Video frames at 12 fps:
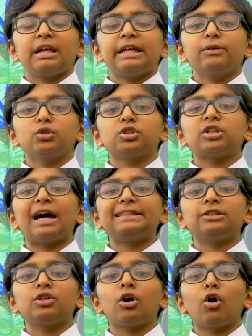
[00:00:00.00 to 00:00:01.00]
He was
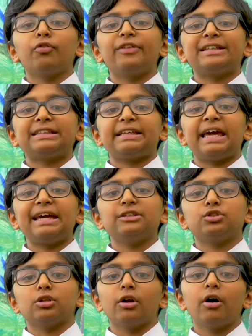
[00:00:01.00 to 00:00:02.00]
cited on this
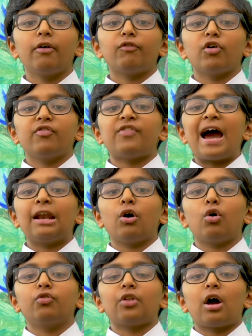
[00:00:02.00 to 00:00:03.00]
occasion for
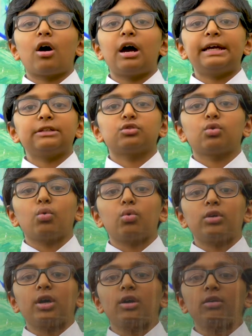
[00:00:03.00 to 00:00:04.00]
valour on the highest
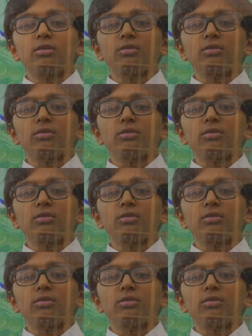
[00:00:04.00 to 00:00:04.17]
order.